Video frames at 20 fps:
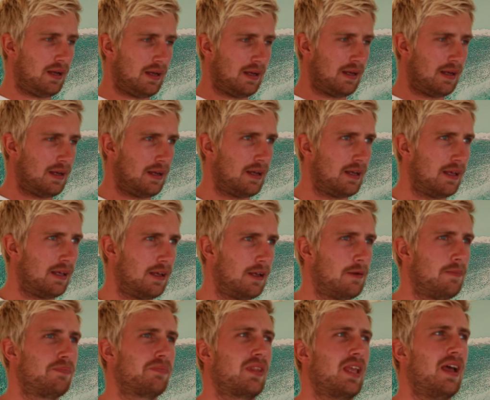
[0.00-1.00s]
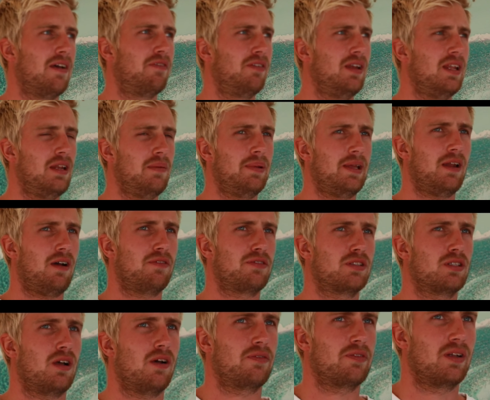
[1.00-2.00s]
have a little bit of
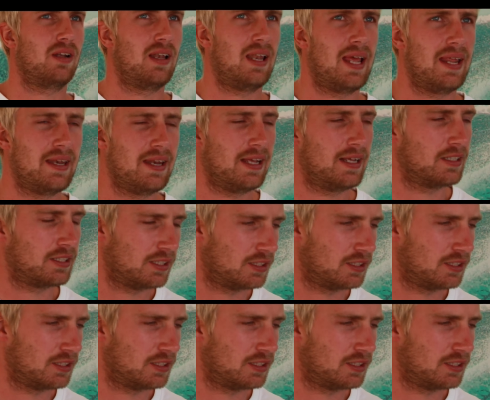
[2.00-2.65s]
softer landings